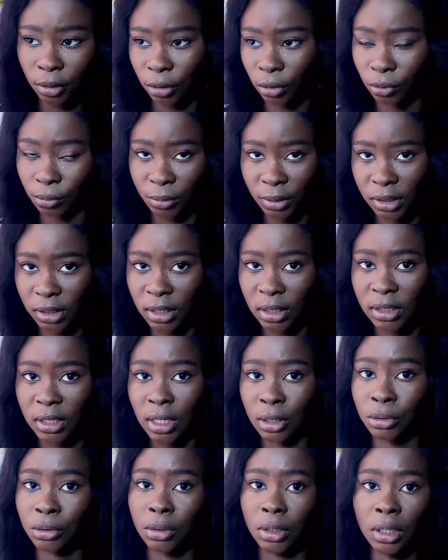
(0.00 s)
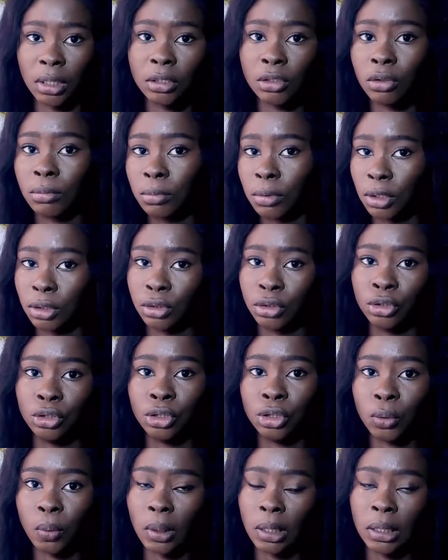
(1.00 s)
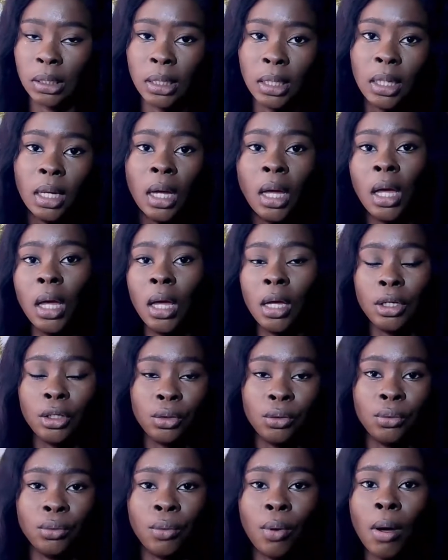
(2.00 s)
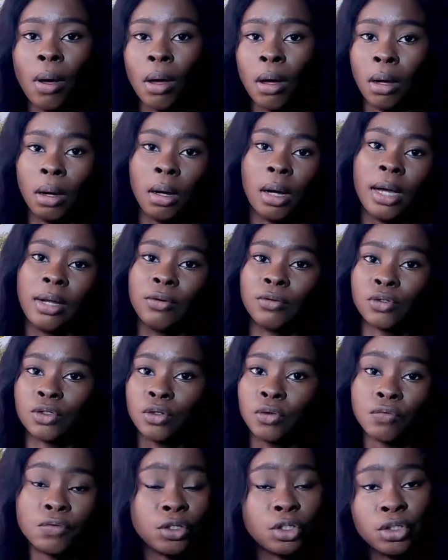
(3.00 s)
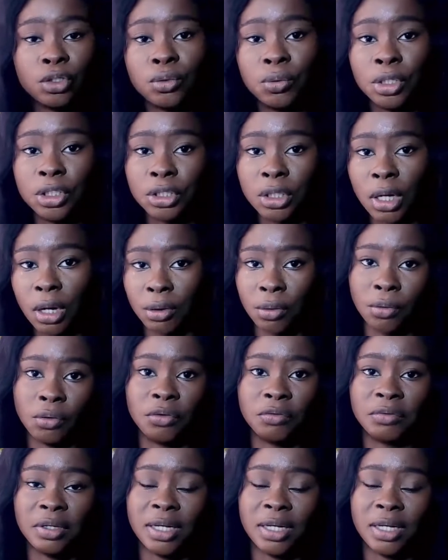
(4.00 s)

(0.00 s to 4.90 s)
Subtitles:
in your business and you need something to just quickly kind of solve the situation and all of